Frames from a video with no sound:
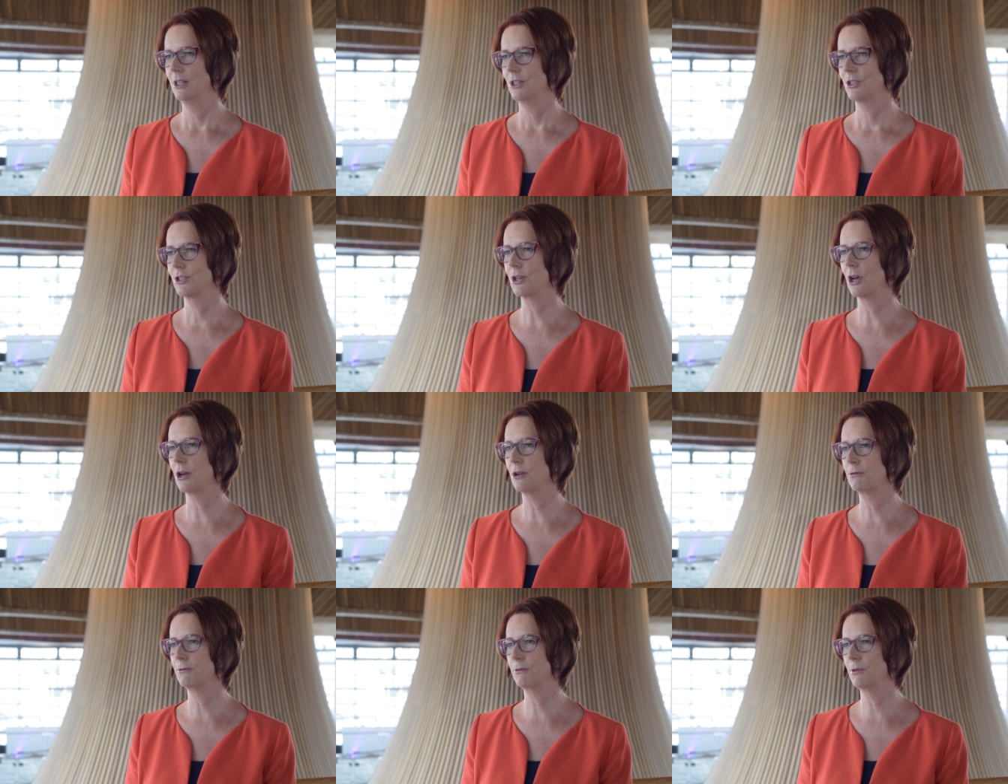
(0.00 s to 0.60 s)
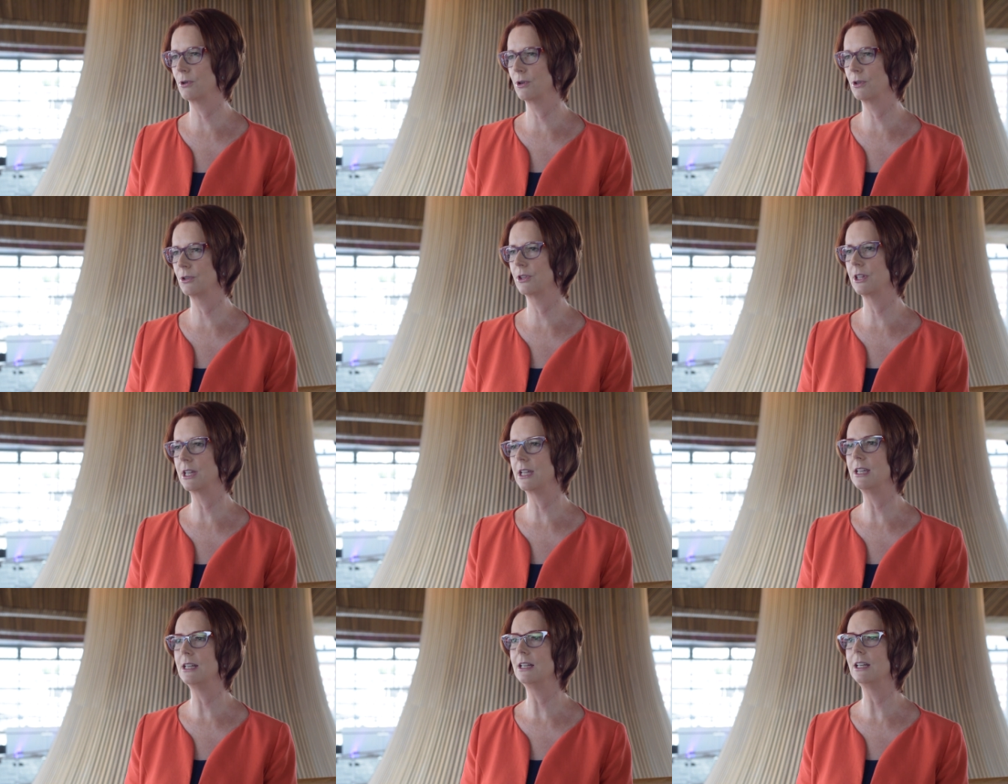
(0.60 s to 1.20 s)
So for
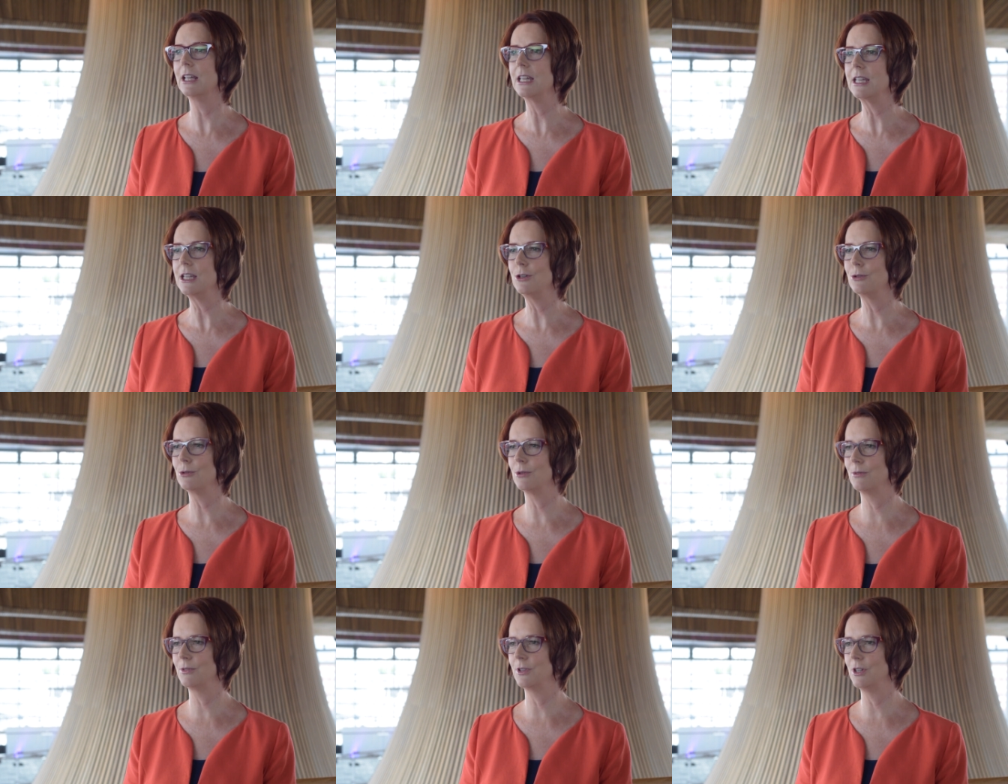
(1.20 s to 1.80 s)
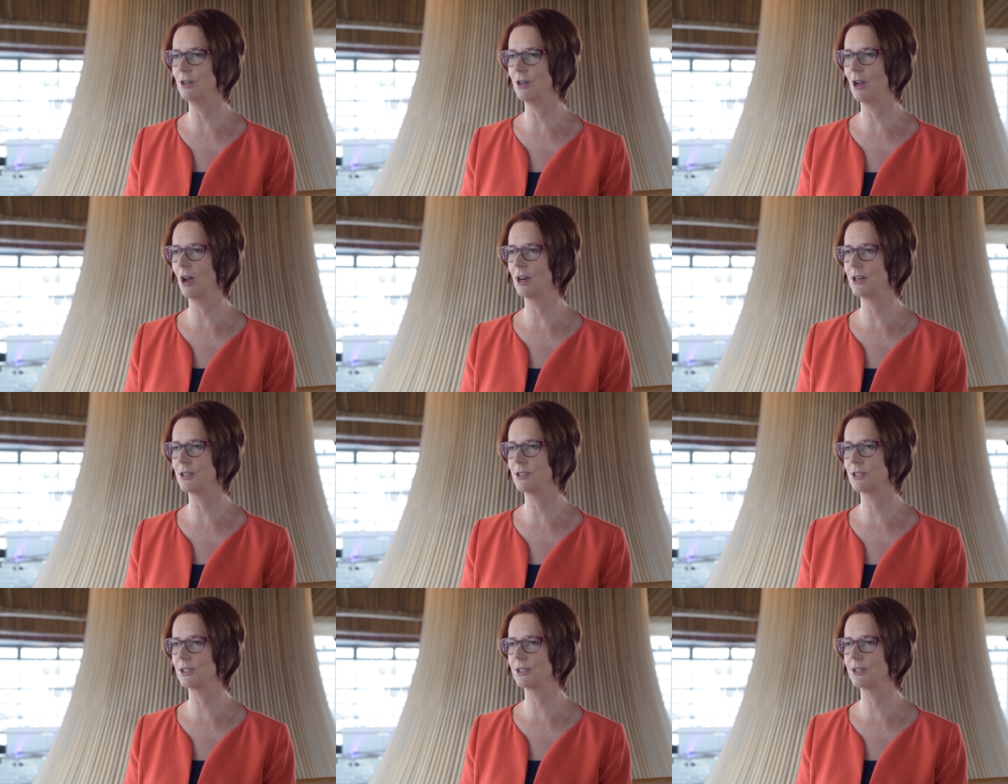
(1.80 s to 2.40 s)
the leader of the
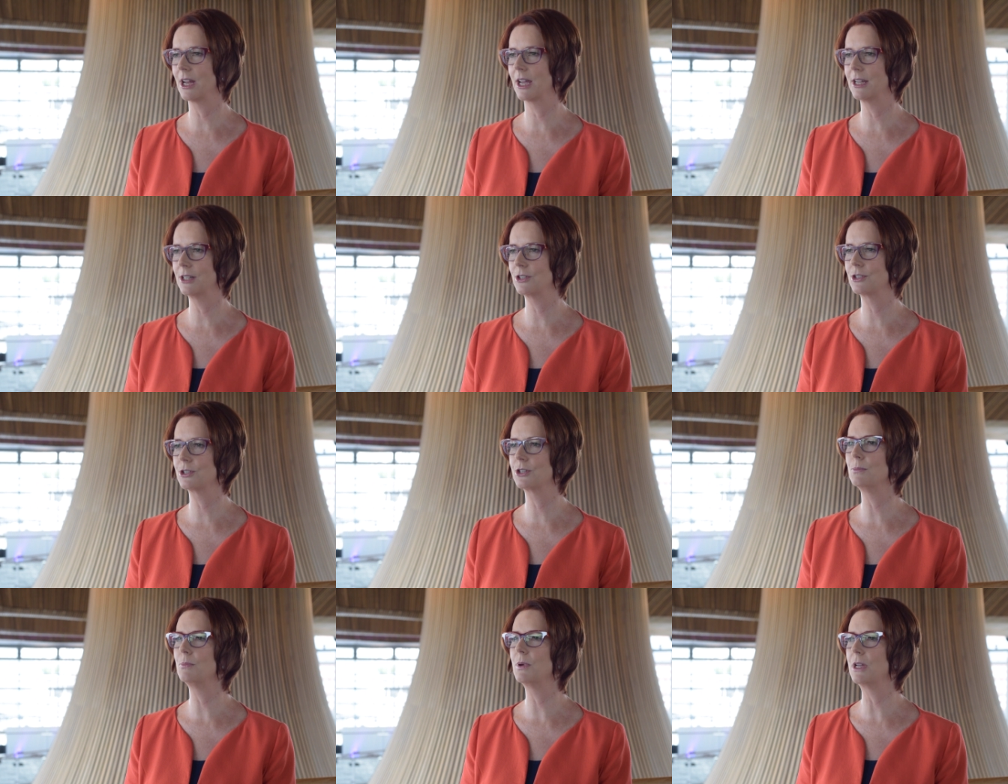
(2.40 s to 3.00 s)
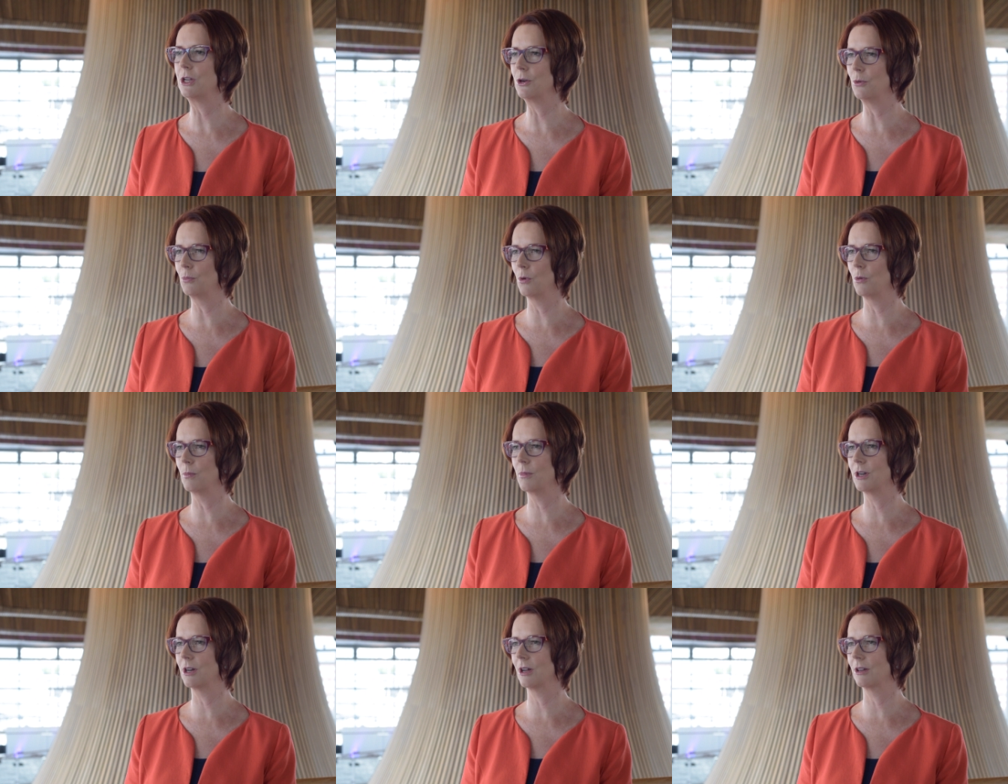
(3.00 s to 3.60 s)
United States to be a
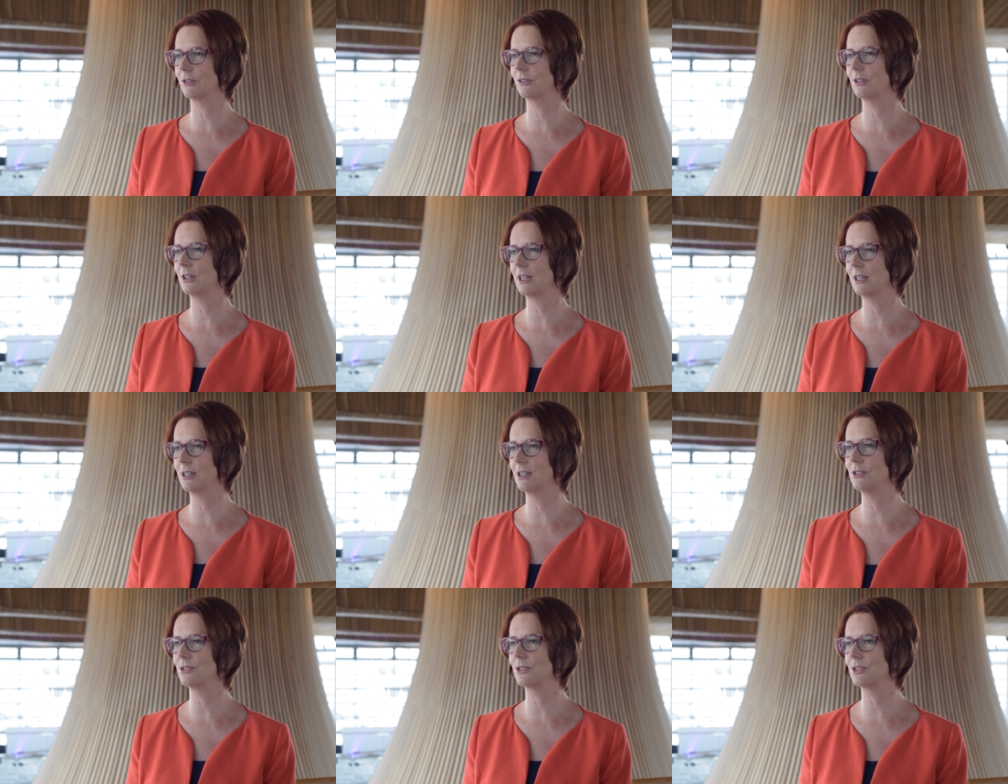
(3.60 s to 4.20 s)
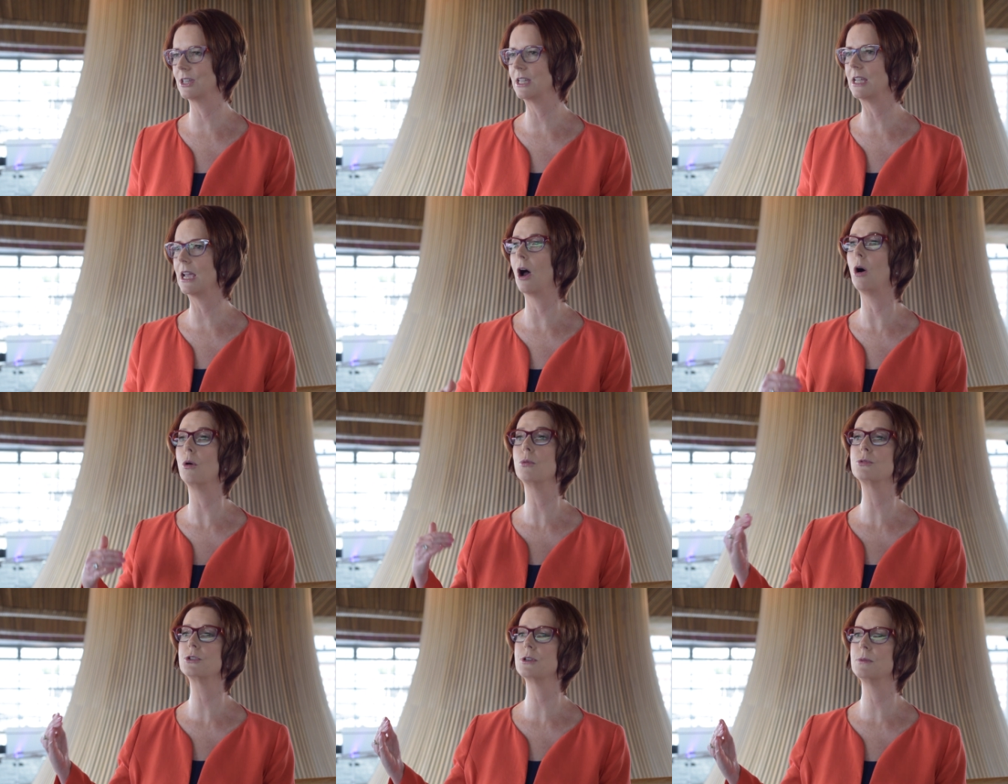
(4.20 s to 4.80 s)
woman, I think, is the
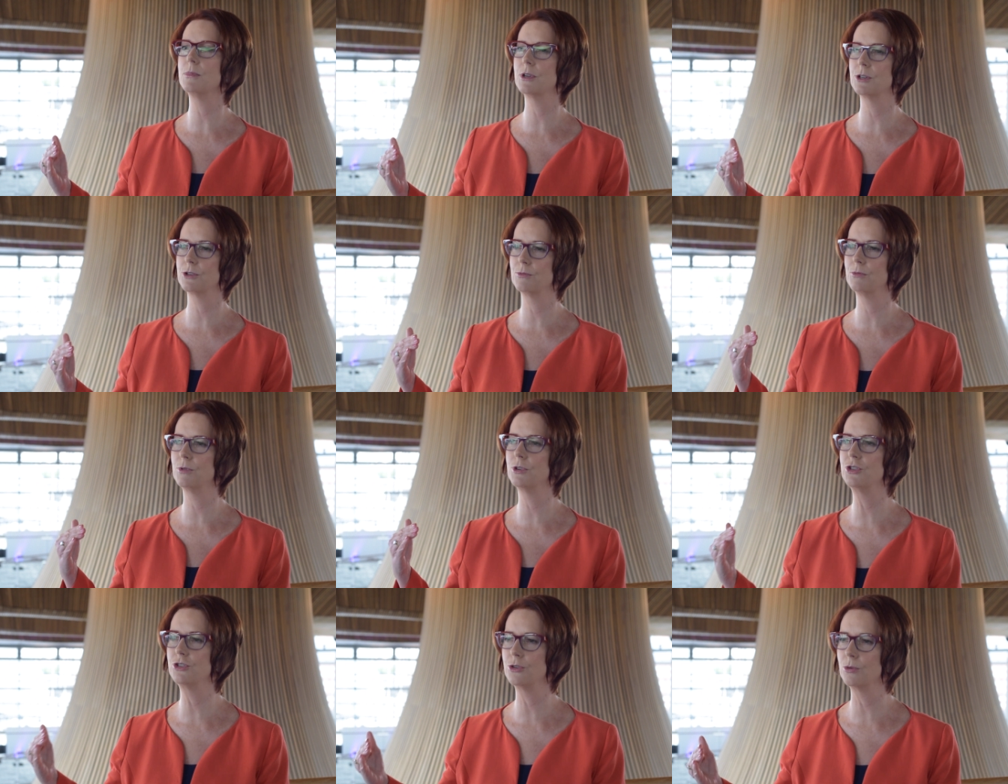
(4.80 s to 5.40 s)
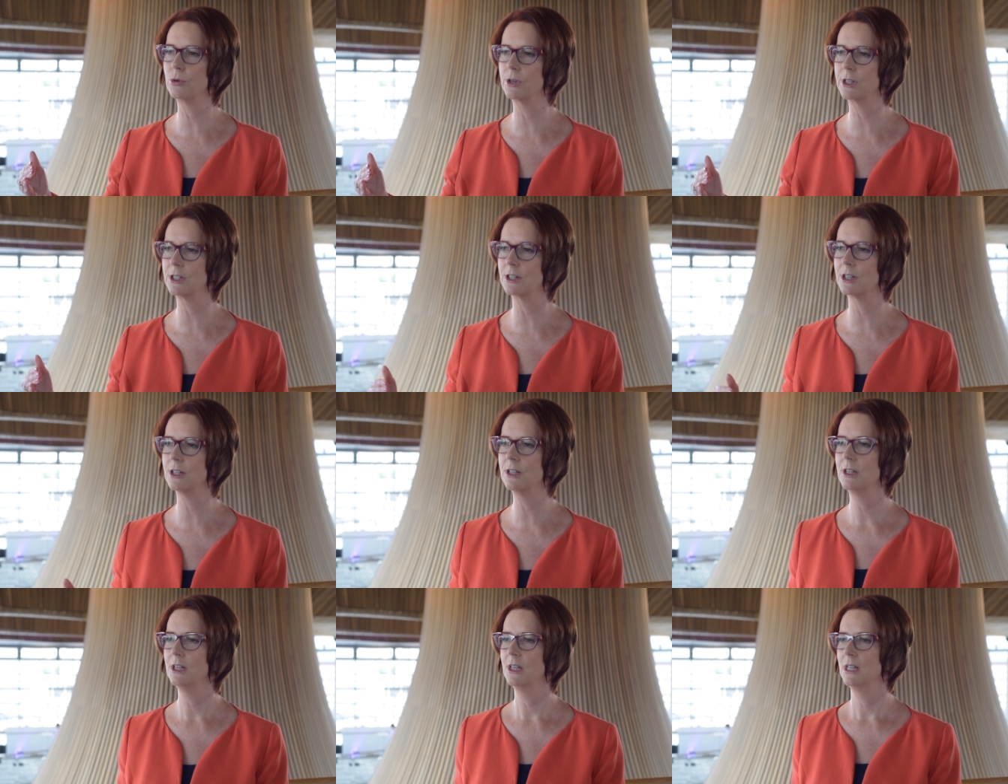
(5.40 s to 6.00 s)
ultimate
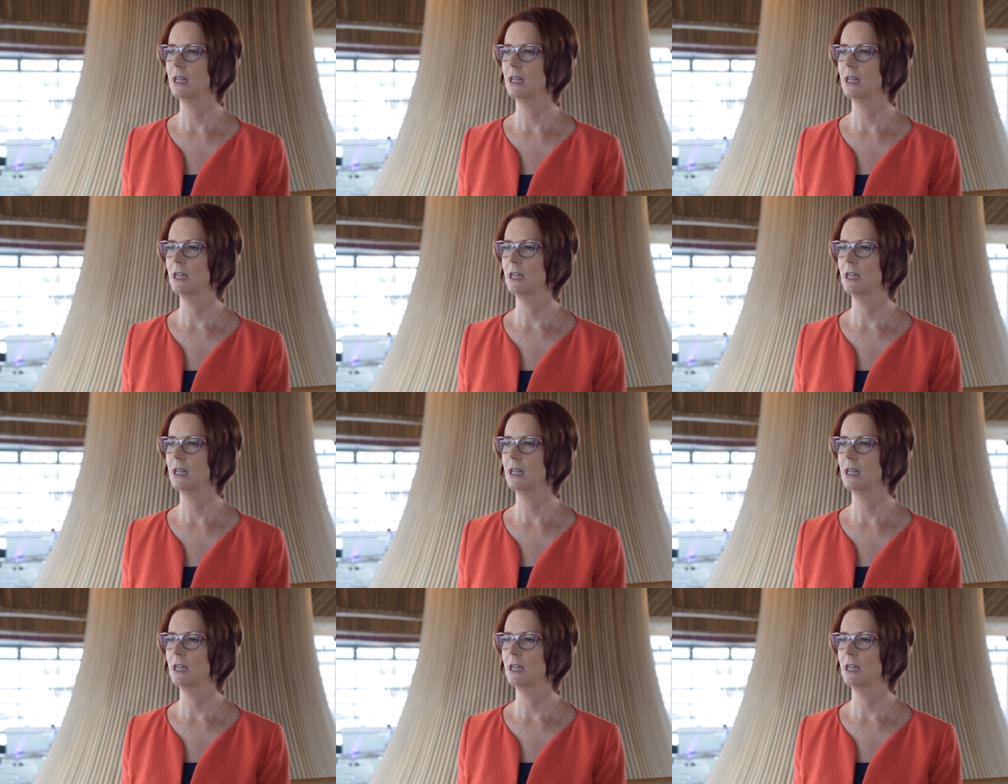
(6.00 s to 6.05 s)
rejoinder